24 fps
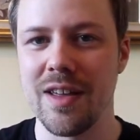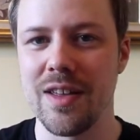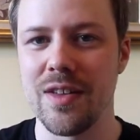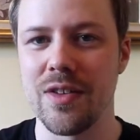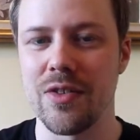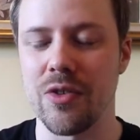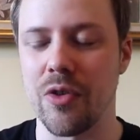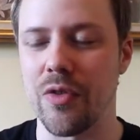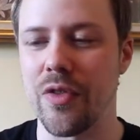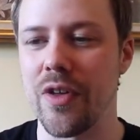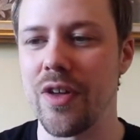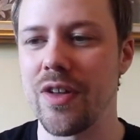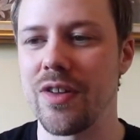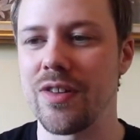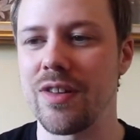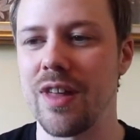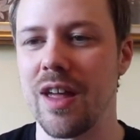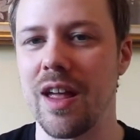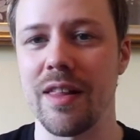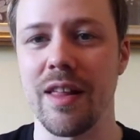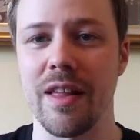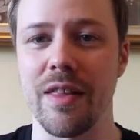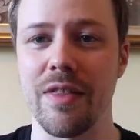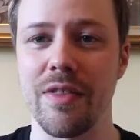So they're
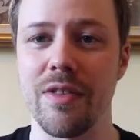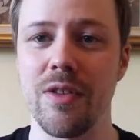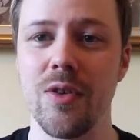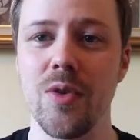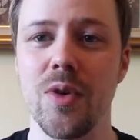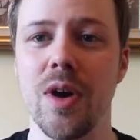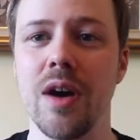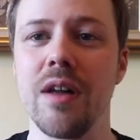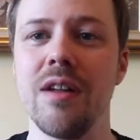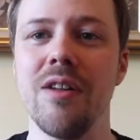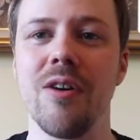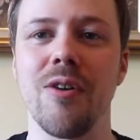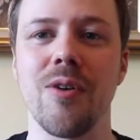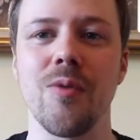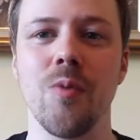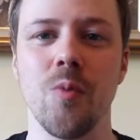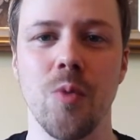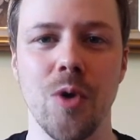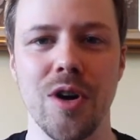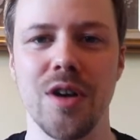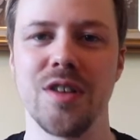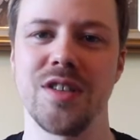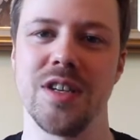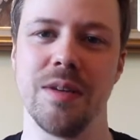saying that you cannot
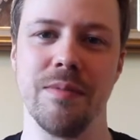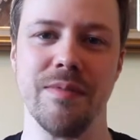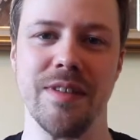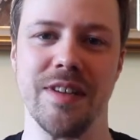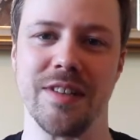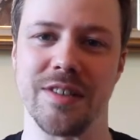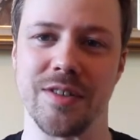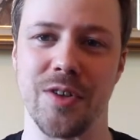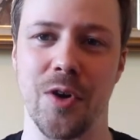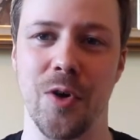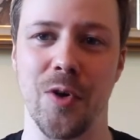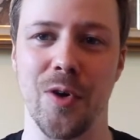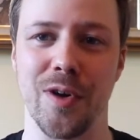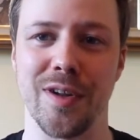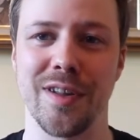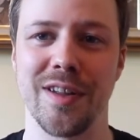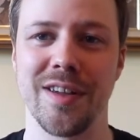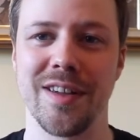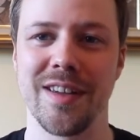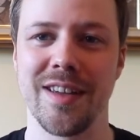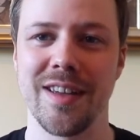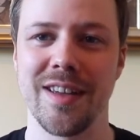worship this god.